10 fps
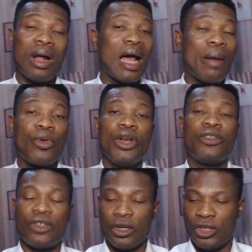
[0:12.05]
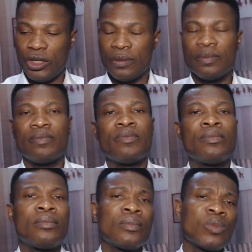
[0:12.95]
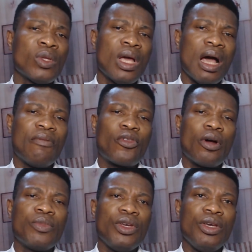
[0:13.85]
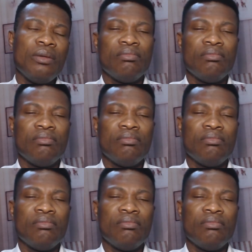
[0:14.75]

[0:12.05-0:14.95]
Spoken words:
I'm really searching. I'm from the